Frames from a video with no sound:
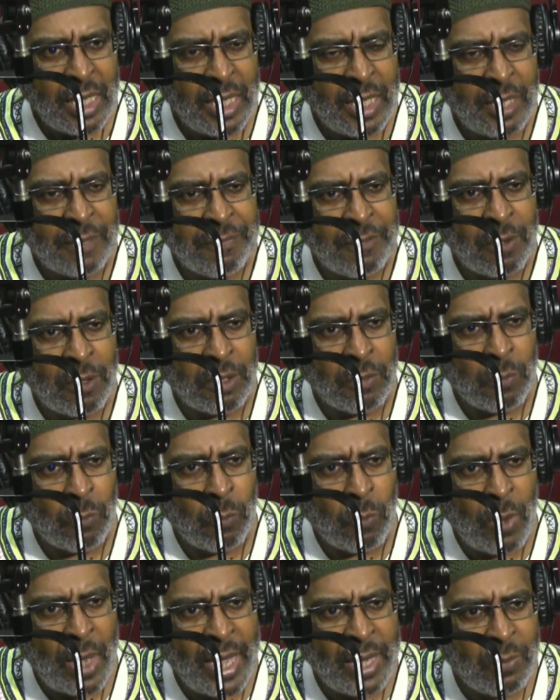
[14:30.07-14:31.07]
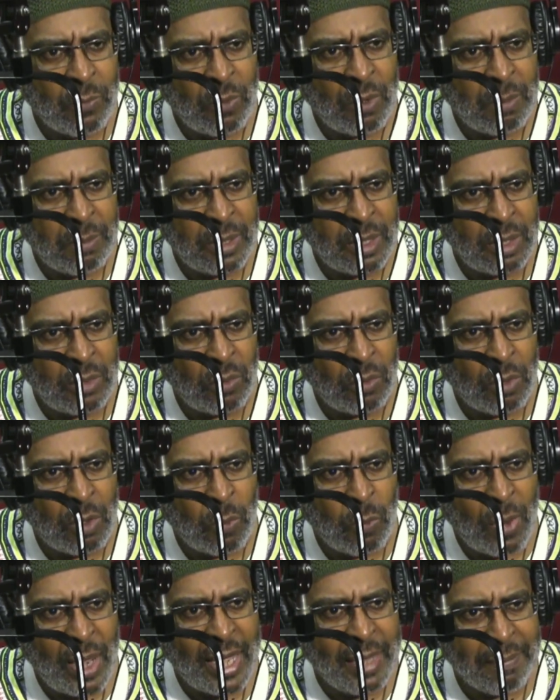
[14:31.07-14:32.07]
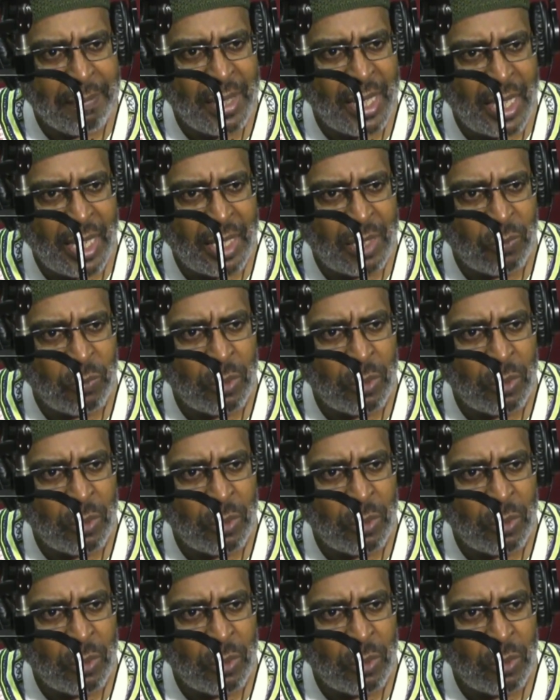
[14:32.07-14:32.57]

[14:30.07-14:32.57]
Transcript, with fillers: If a white woman or a white man